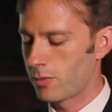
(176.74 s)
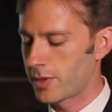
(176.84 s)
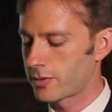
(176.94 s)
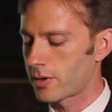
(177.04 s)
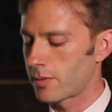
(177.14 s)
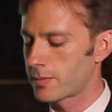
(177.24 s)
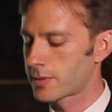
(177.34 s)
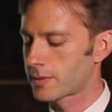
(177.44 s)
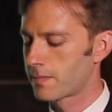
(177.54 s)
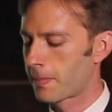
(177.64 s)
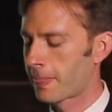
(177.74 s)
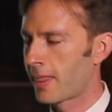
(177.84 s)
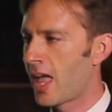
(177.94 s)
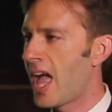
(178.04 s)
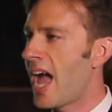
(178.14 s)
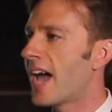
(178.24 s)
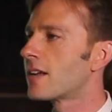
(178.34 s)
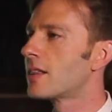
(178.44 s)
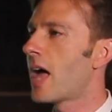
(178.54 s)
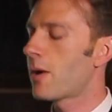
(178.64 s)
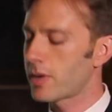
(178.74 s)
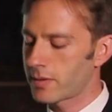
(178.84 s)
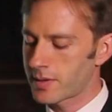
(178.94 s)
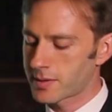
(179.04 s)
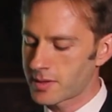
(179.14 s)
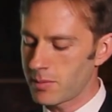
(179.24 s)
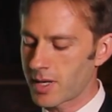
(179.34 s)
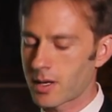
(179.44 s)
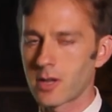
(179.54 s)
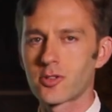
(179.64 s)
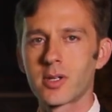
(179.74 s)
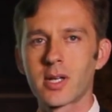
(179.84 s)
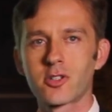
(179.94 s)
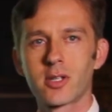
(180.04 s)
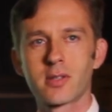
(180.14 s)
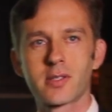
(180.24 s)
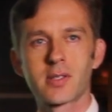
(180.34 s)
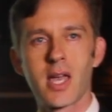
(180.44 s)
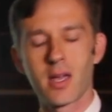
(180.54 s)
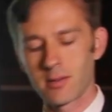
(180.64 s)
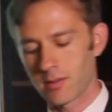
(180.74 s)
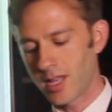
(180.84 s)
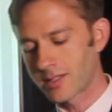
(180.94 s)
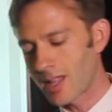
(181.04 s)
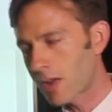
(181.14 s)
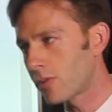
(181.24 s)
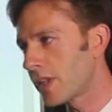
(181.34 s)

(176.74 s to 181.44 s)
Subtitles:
in human terms. And allowing this seeming contradiction to stand is